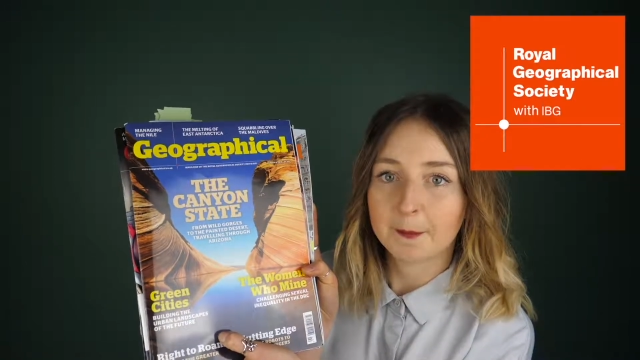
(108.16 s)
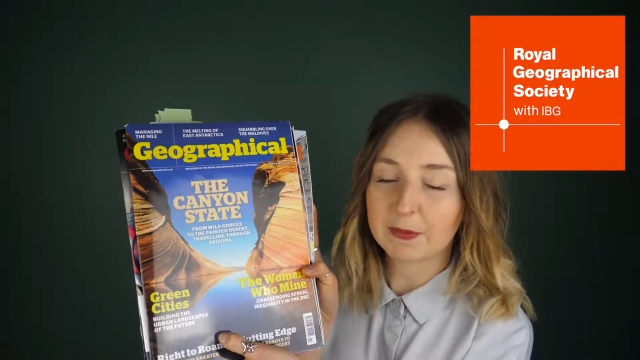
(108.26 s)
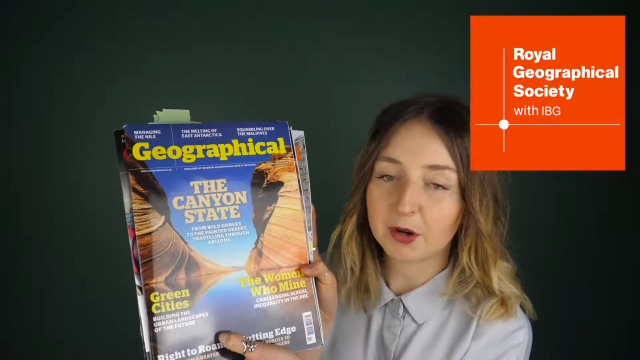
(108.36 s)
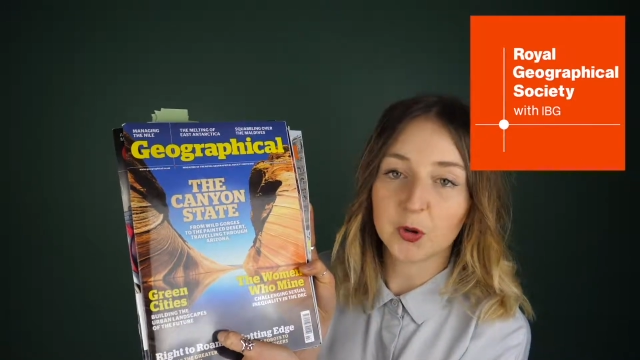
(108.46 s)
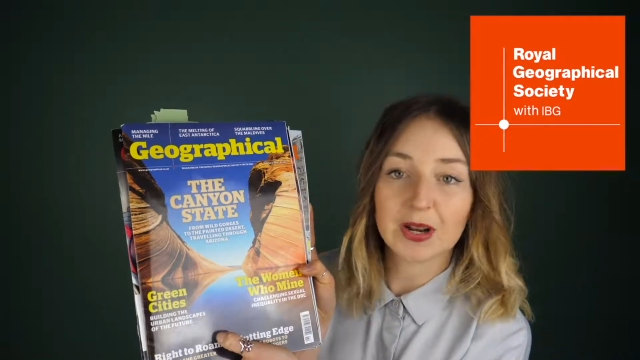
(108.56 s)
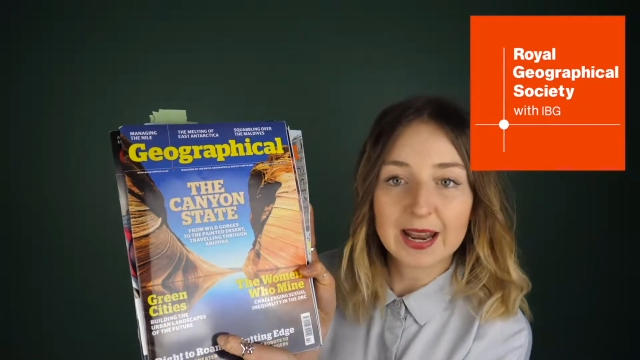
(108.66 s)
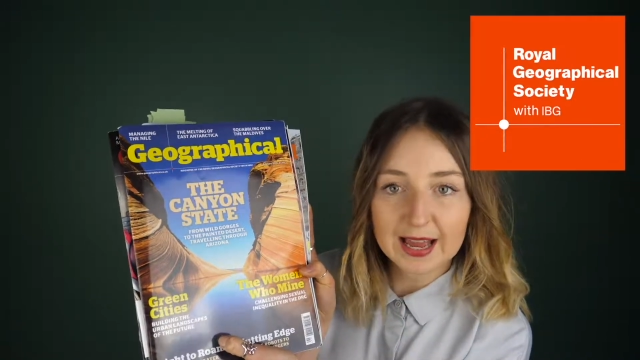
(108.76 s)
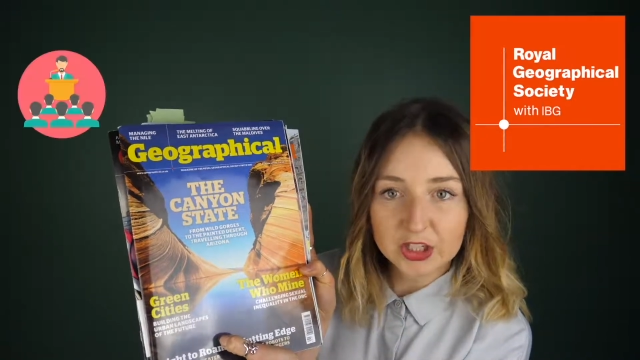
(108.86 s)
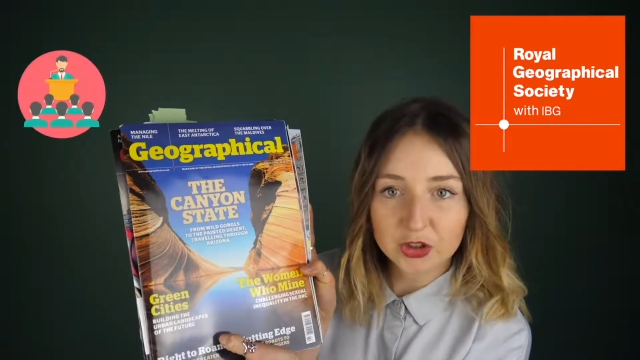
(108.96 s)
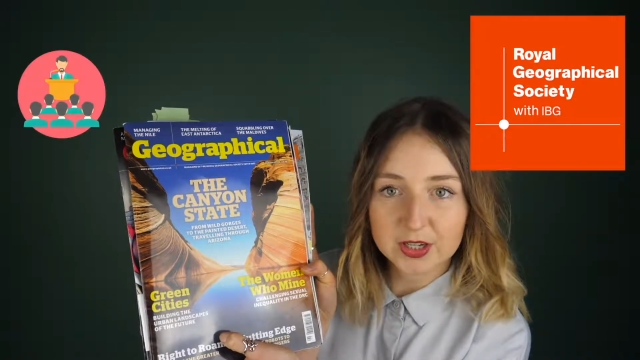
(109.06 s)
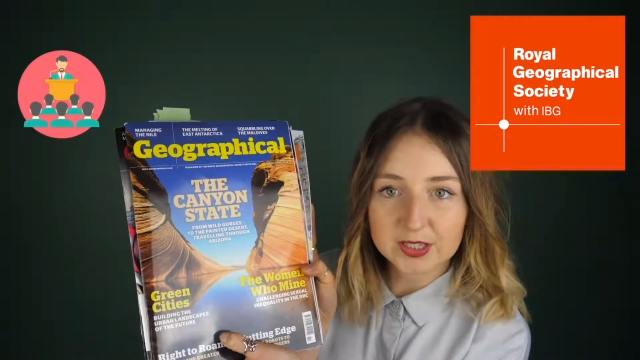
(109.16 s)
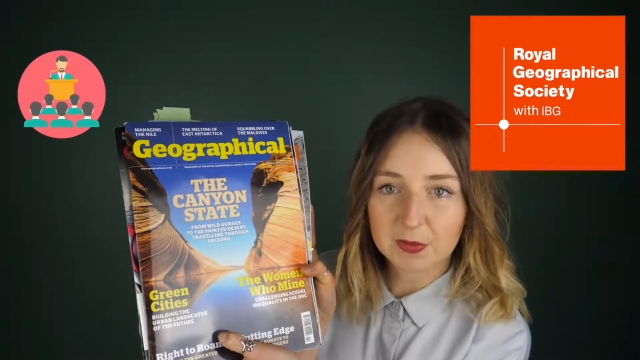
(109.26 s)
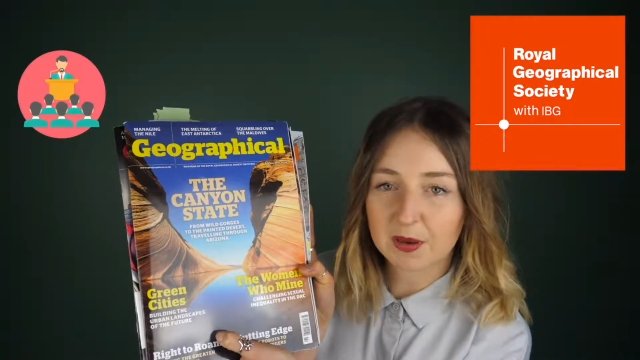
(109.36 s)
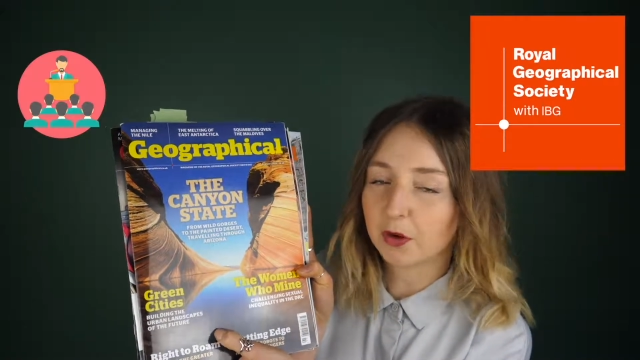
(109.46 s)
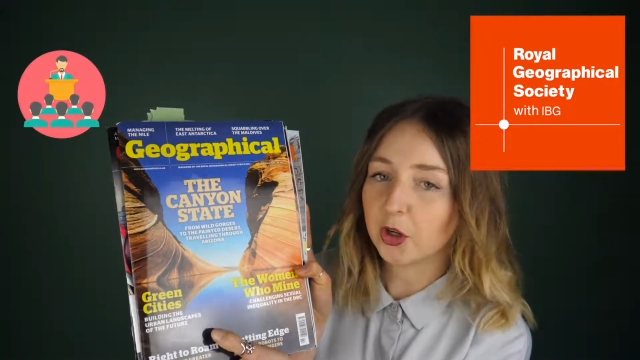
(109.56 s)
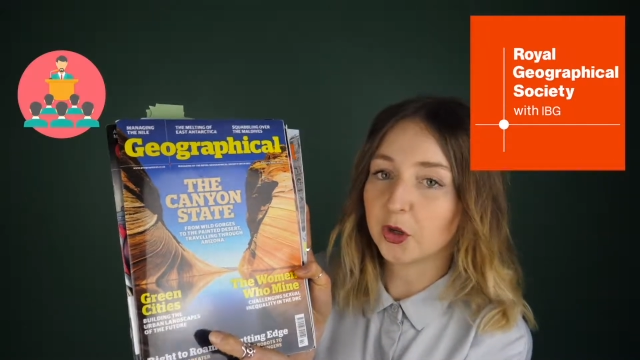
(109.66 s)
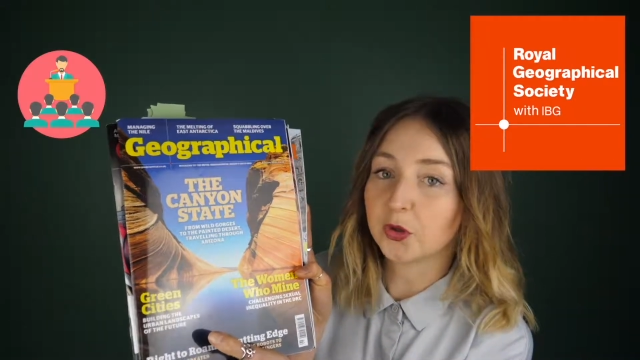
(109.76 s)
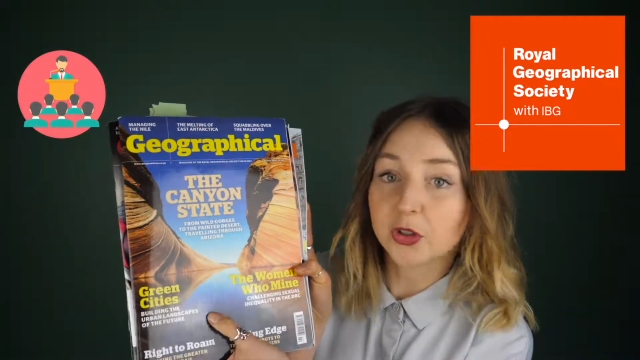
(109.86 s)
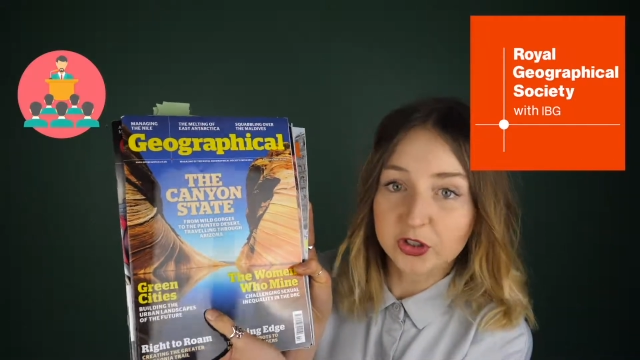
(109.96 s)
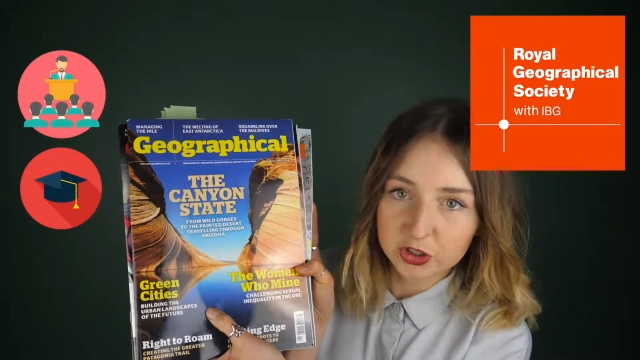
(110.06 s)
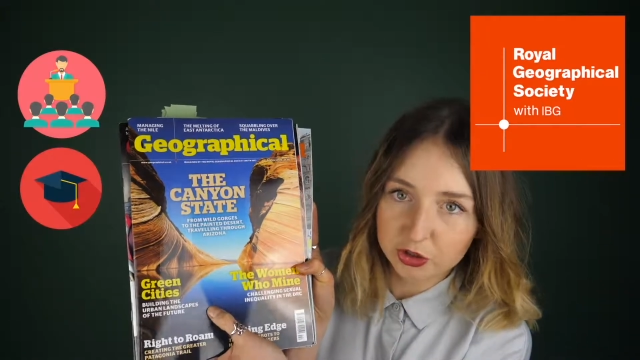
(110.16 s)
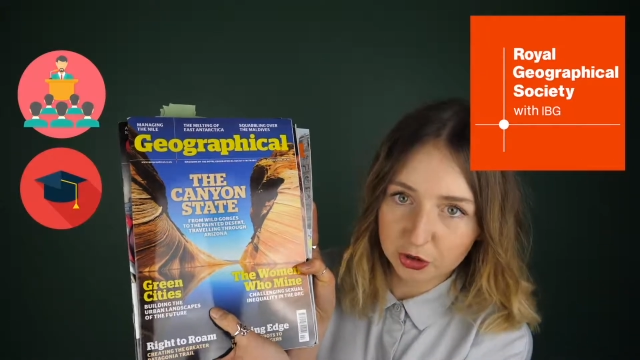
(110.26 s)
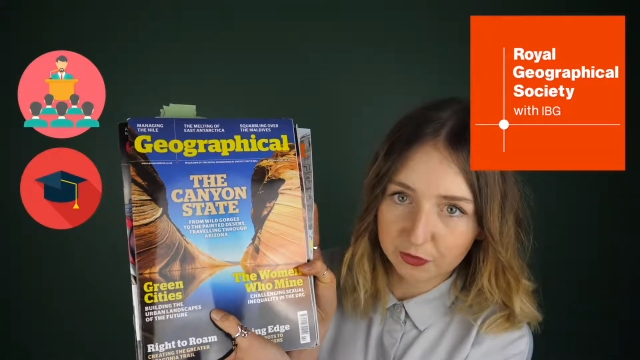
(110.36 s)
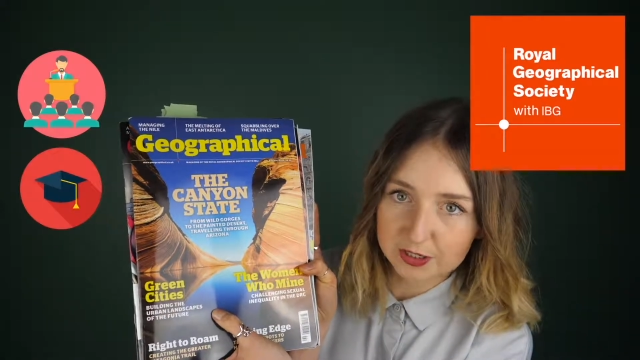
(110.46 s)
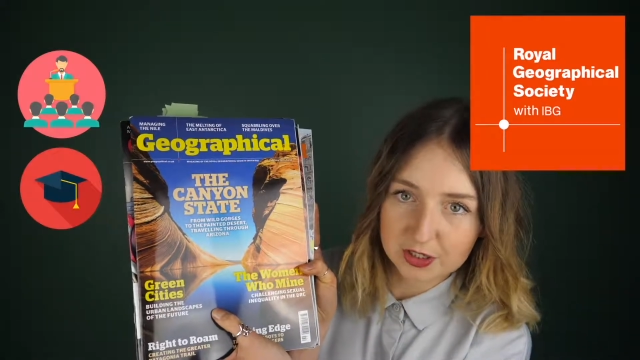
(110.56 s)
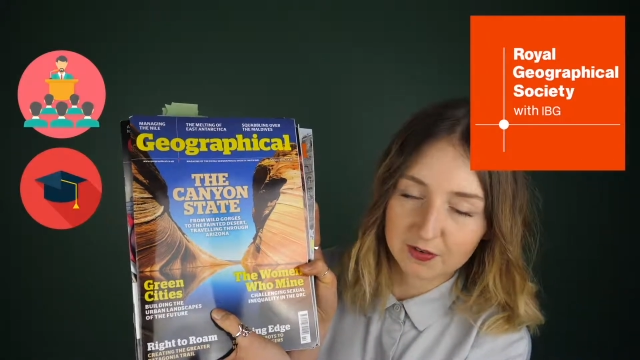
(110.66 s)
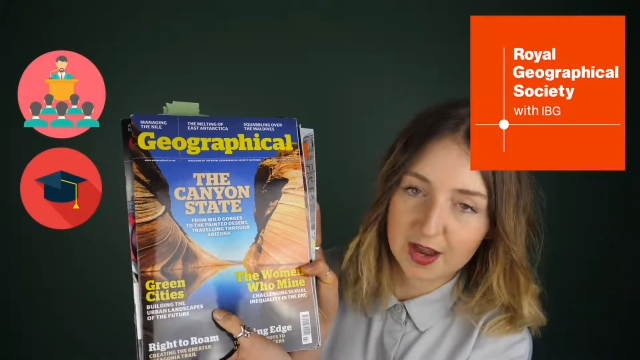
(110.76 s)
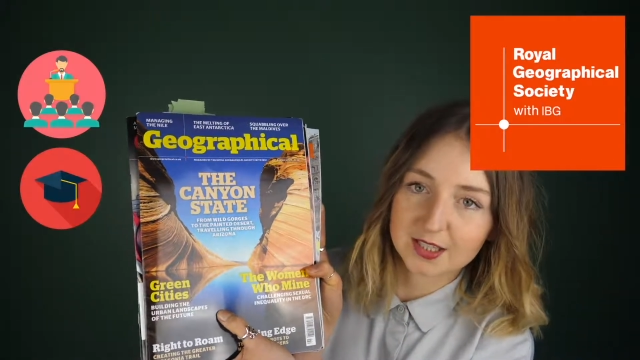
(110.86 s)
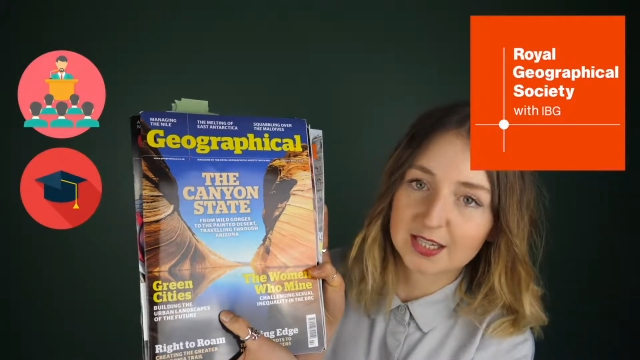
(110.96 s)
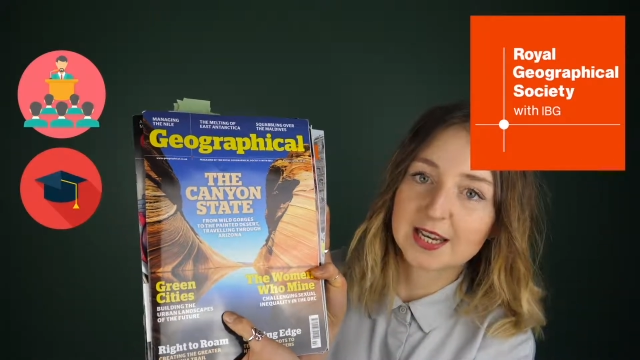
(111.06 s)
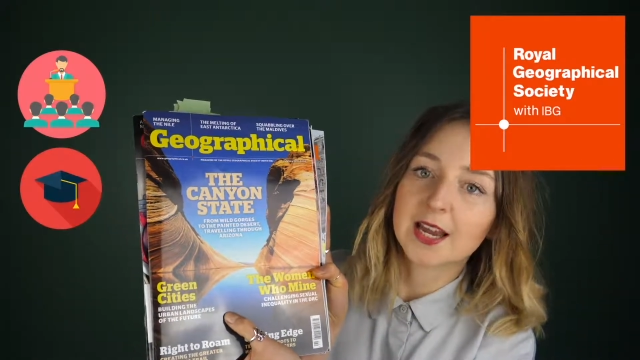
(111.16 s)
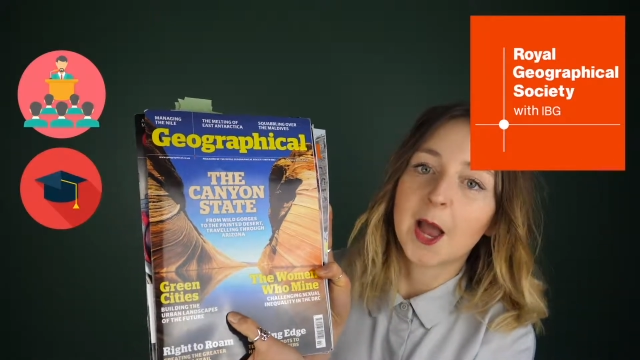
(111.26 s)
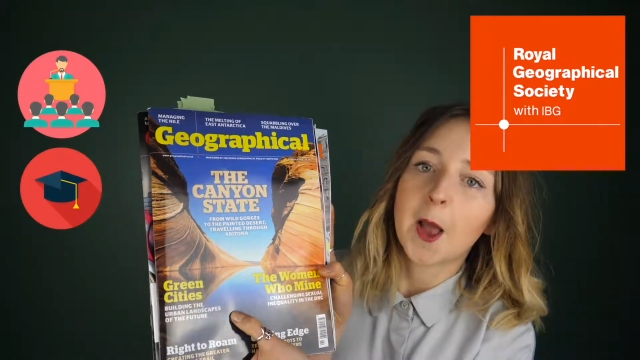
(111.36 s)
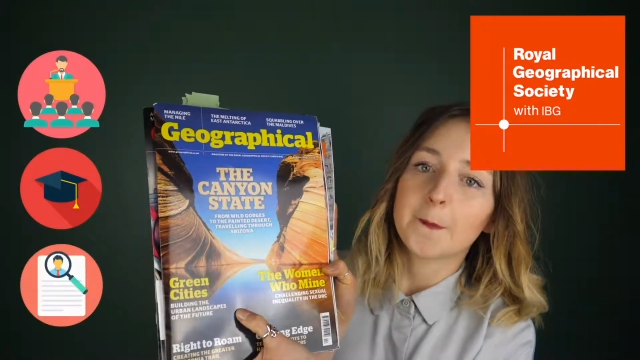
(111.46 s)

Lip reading: People who are lecturers, people who used to do geography at university,